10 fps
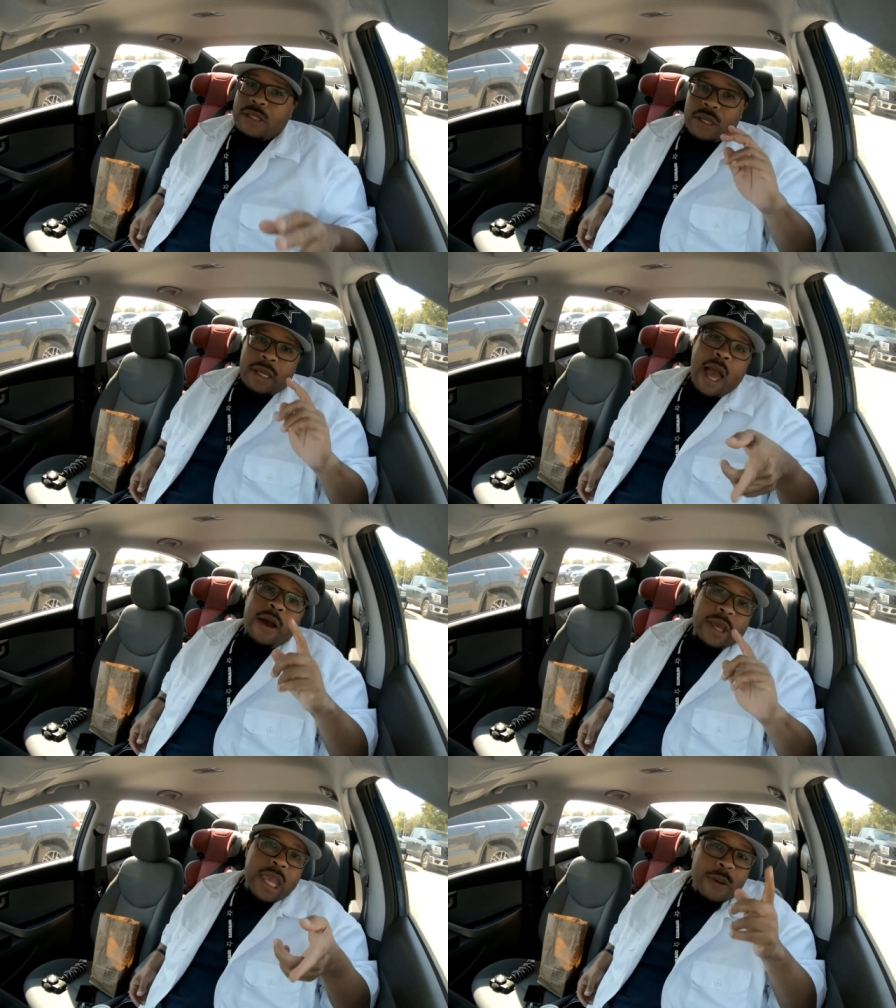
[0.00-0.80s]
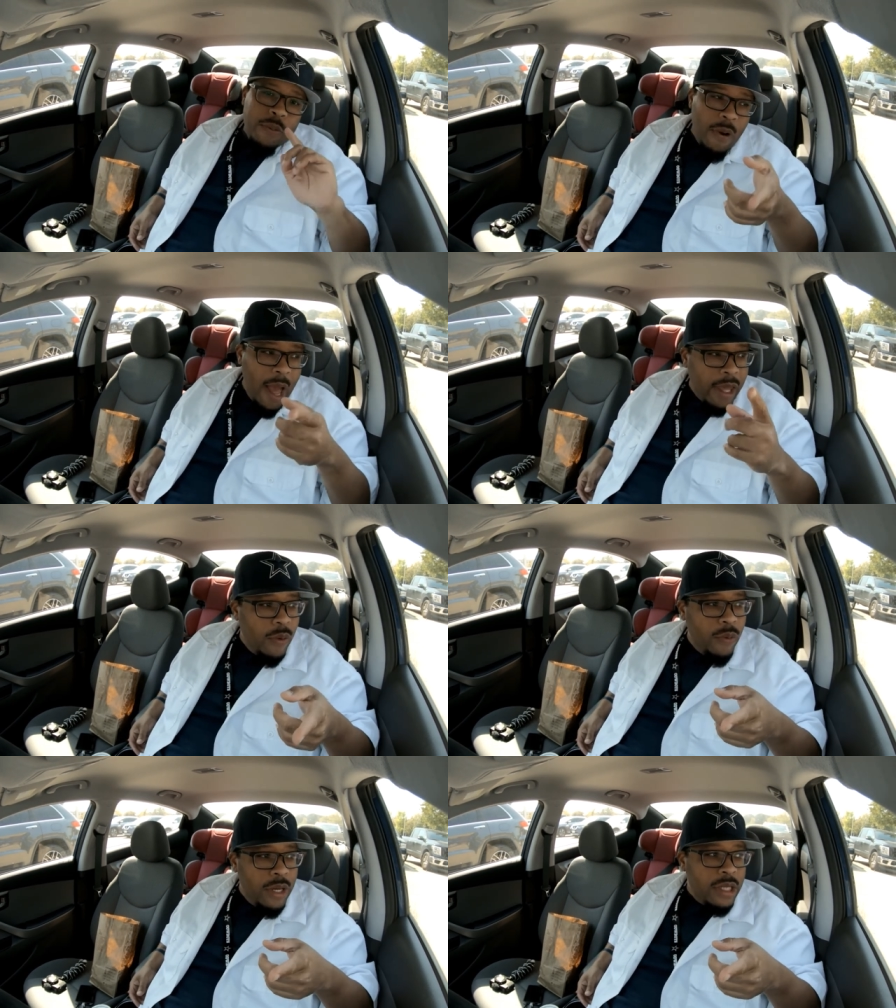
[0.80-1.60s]
So y'all keep
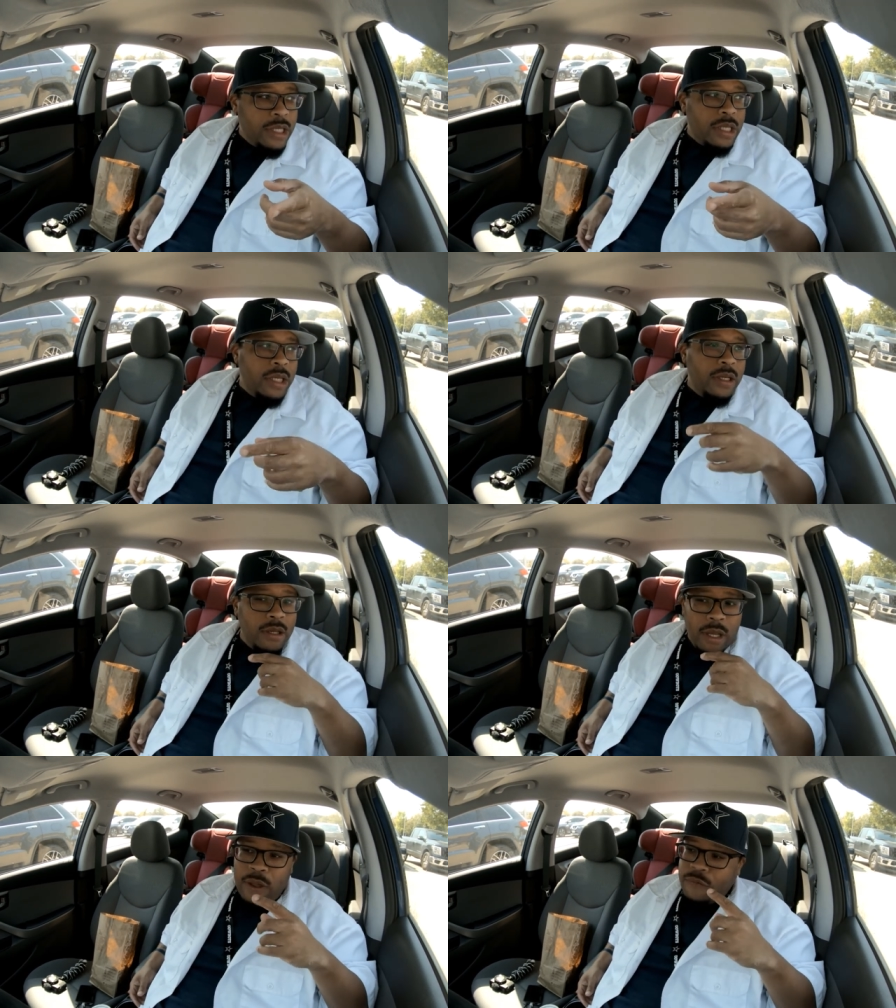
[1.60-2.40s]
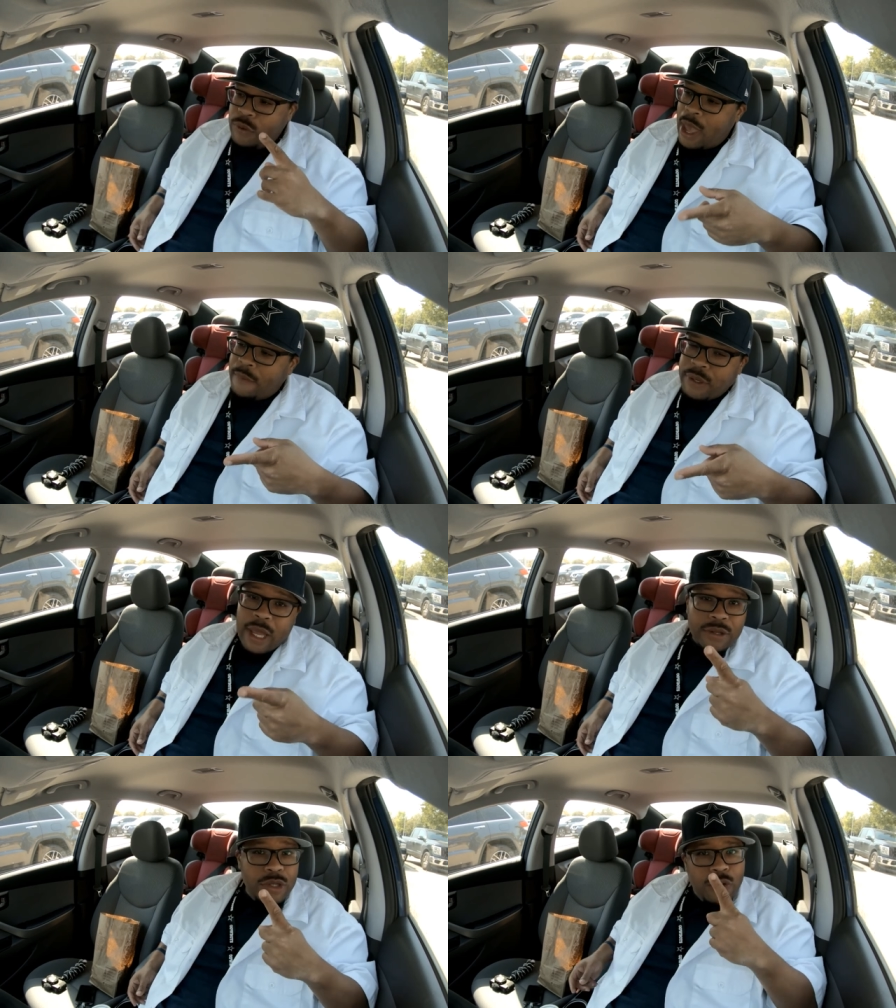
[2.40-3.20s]
rocking with us. If you have
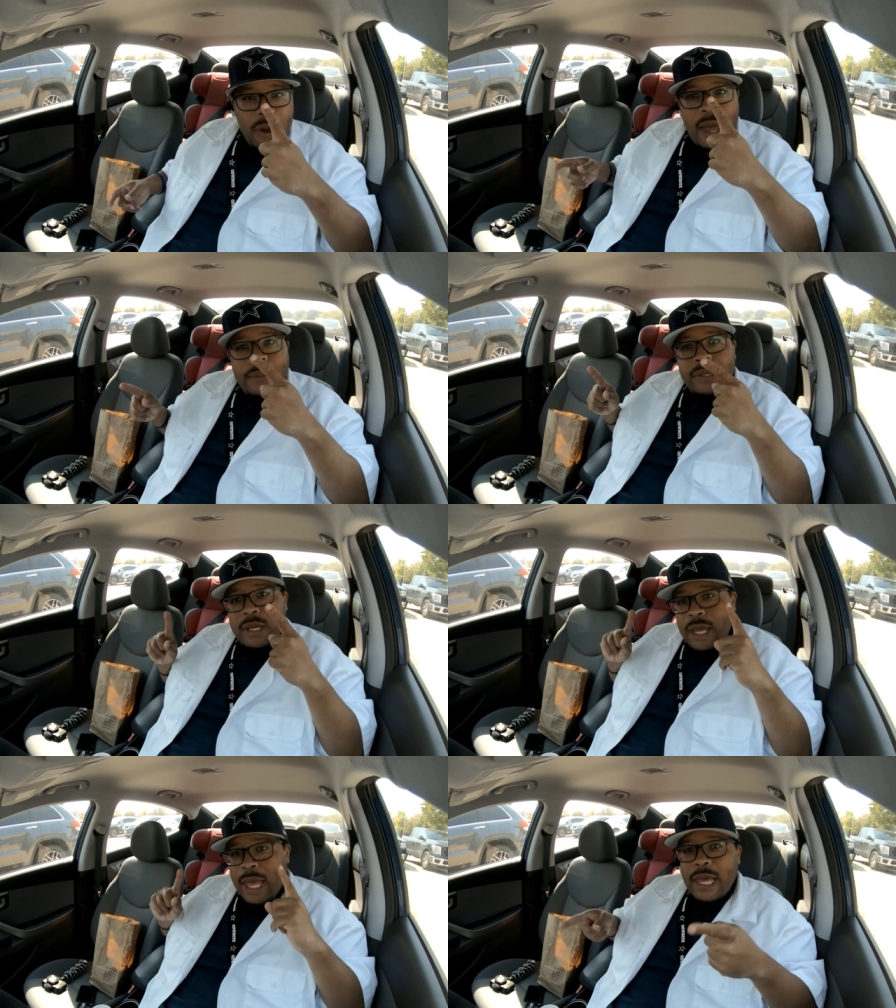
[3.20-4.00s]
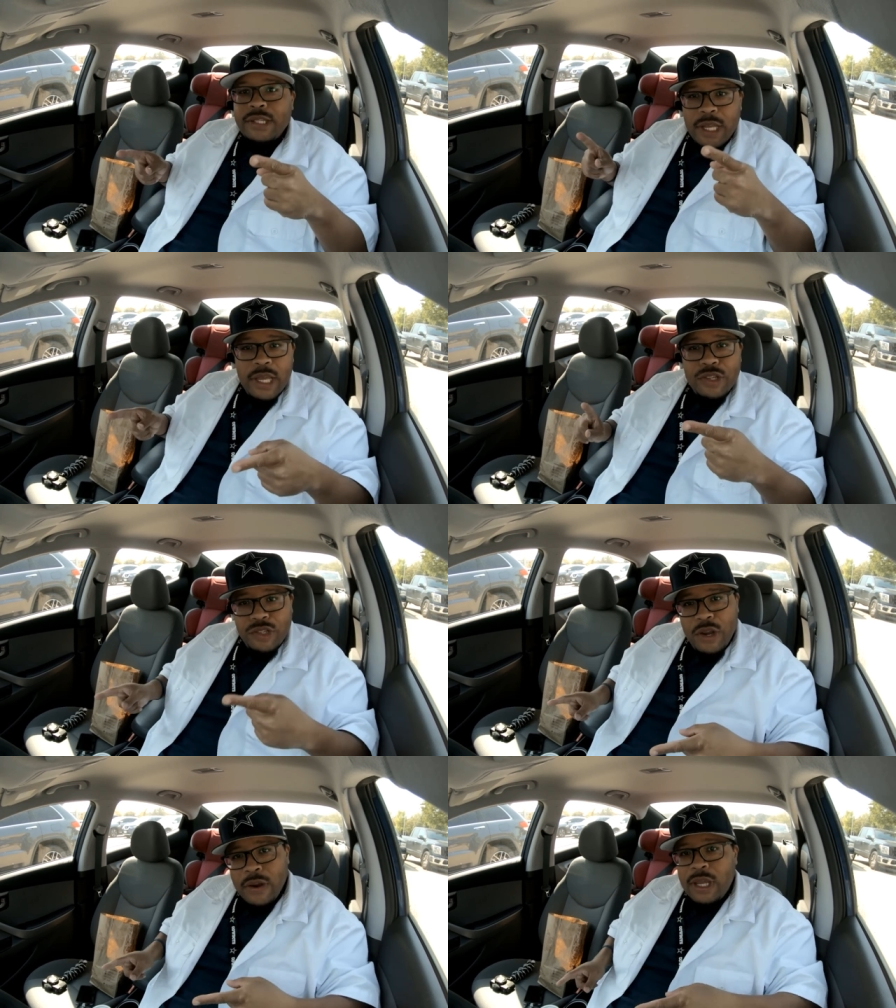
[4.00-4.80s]
not subscribed to SS
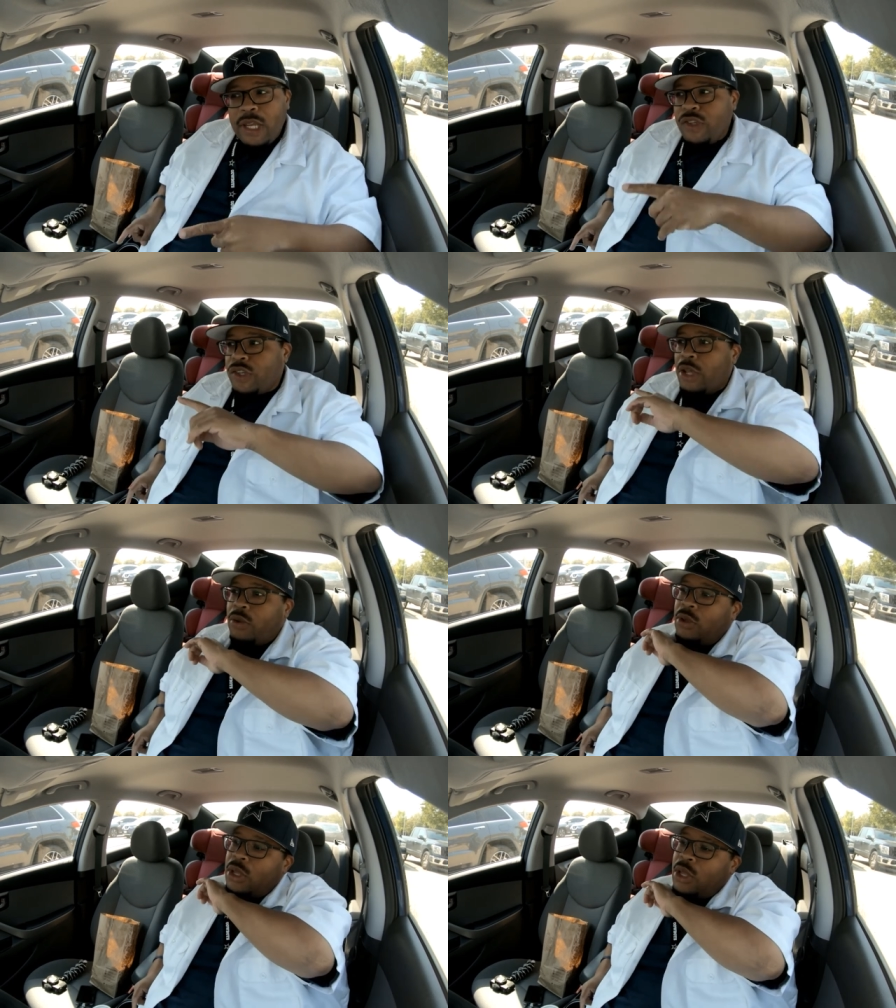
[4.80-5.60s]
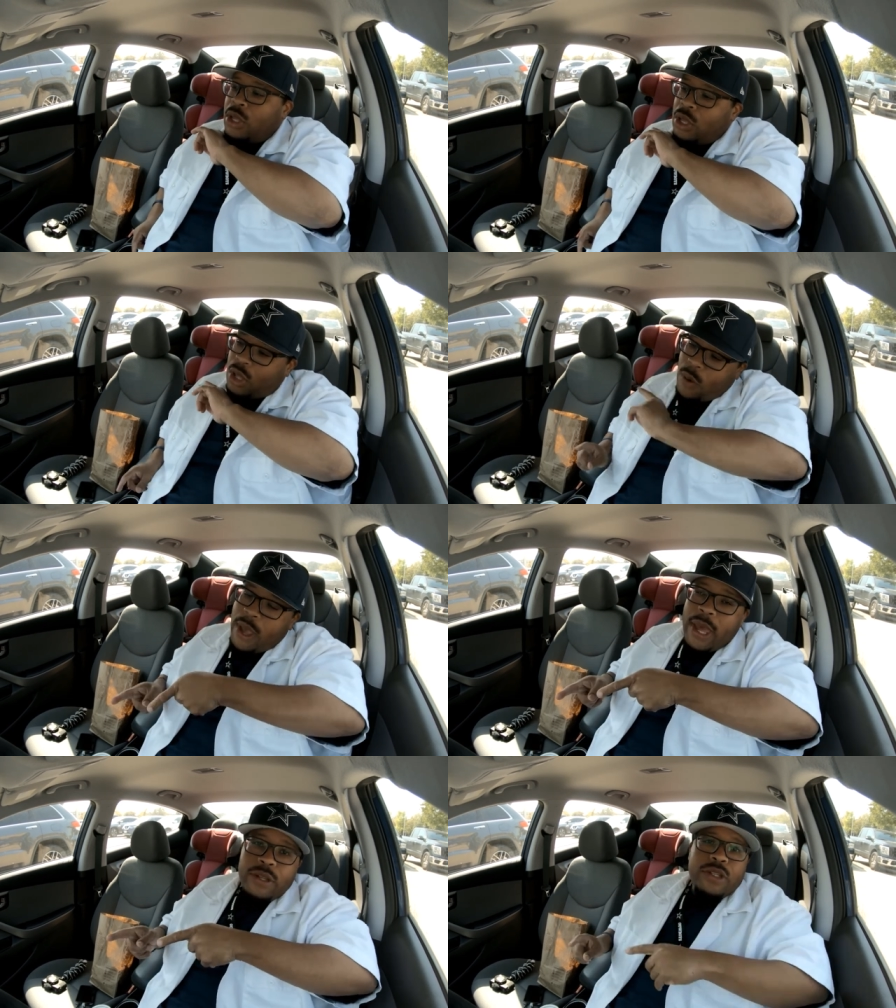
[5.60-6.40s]
Cherokee's channel, go
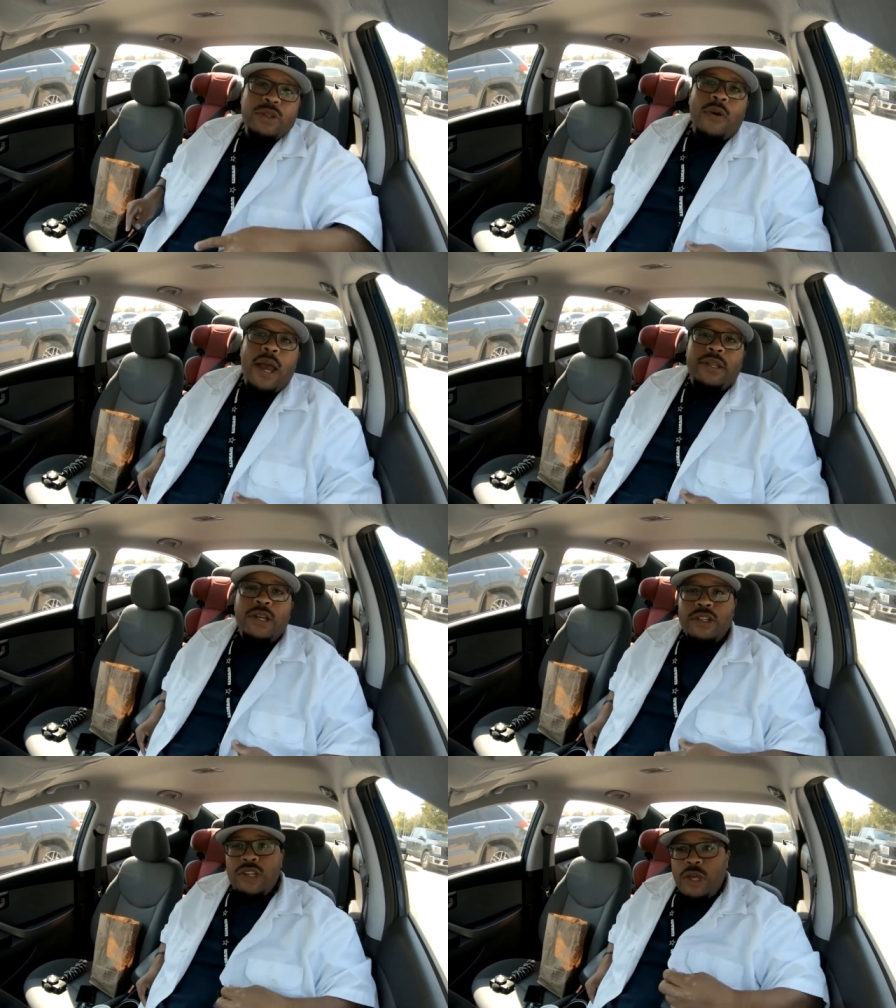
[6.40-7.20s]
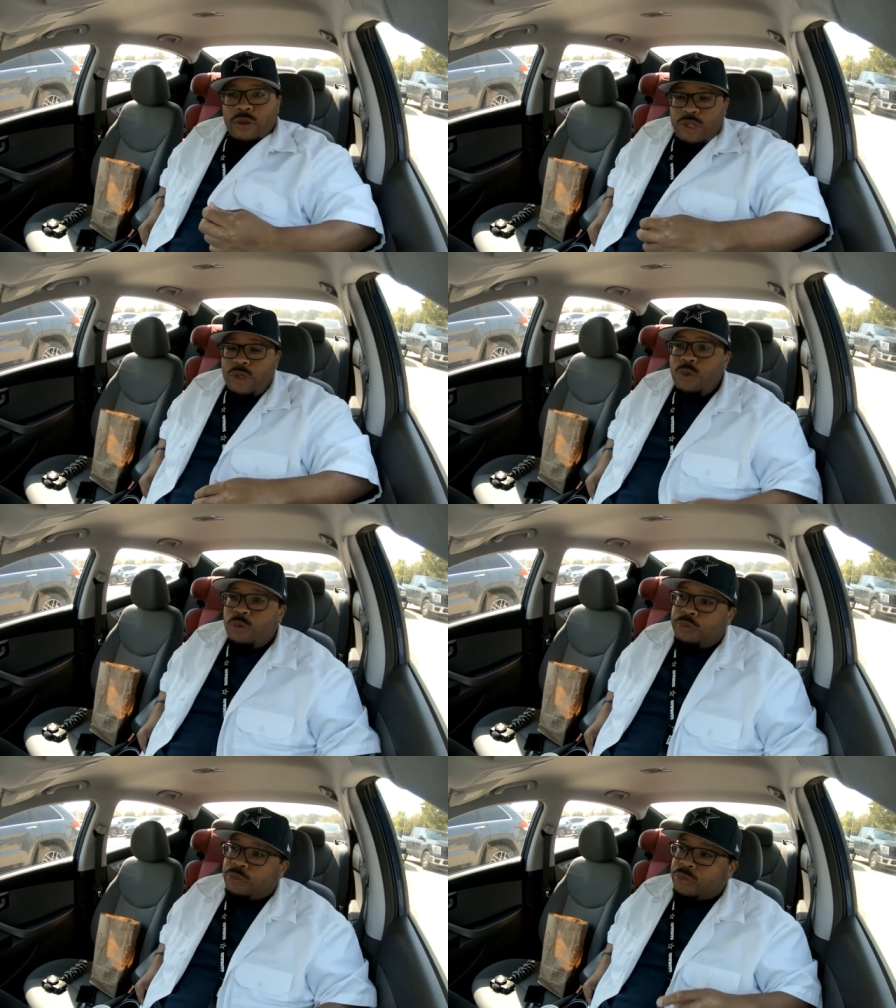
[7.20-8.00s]
ahead and subscribe to her channel too.